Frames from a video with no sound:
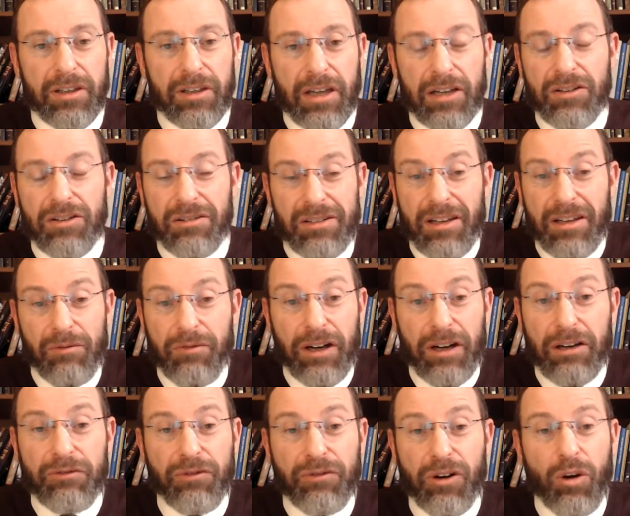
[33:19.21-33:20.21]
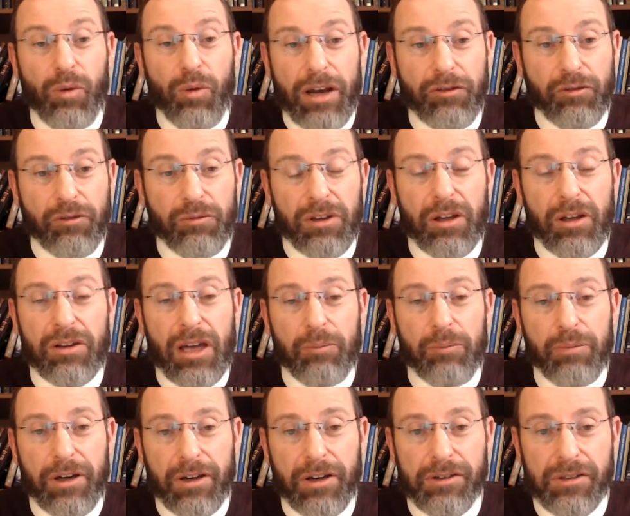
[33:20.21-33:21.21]
They're very far away from that
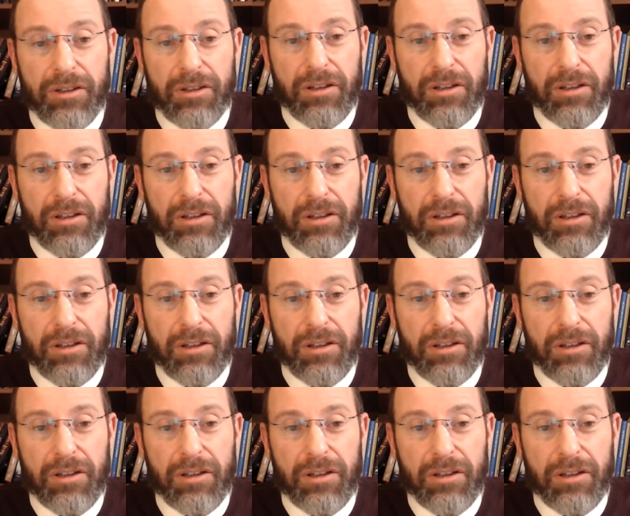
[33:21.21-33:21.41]
person.